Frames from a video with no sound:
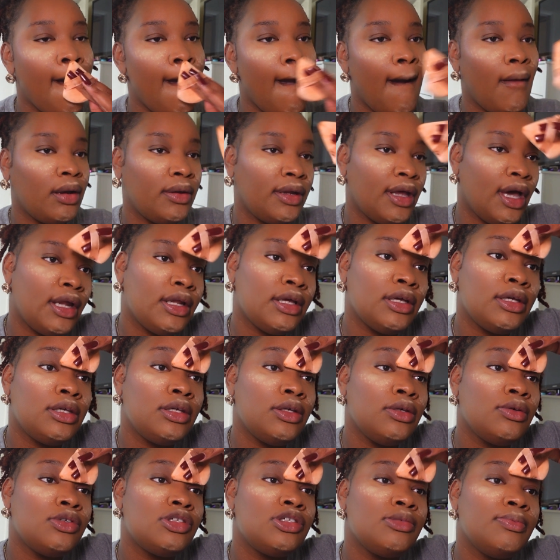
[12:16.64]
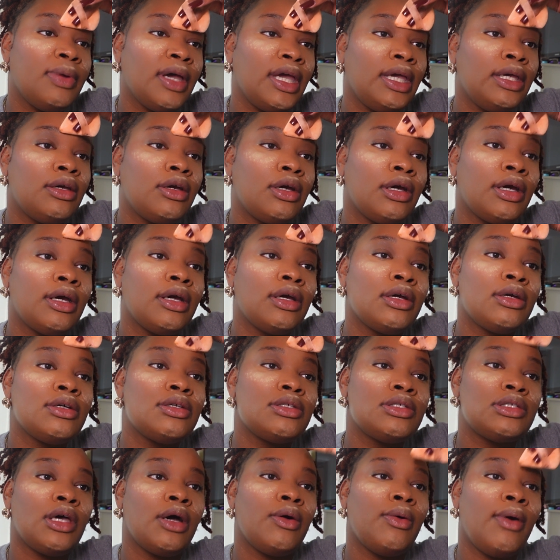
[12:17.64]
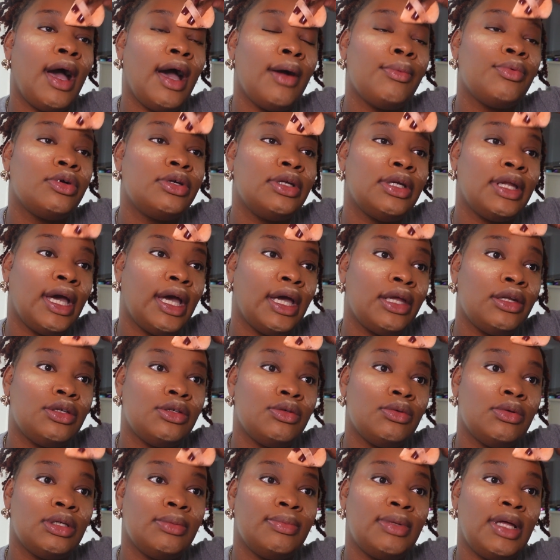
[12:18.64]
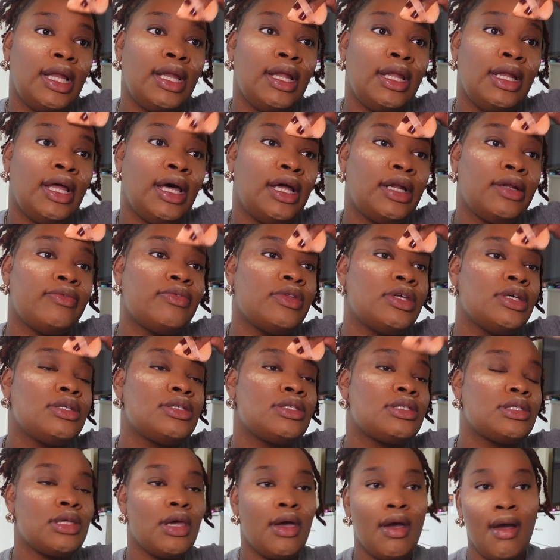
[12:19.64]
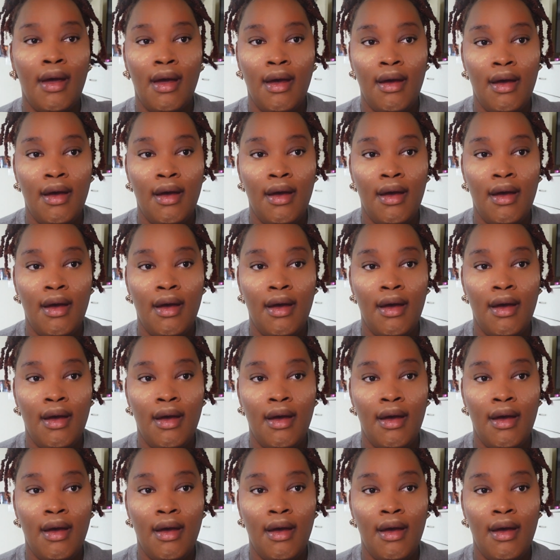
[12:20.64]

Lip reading: I'm not a huge baker, so I will not do a lot of this.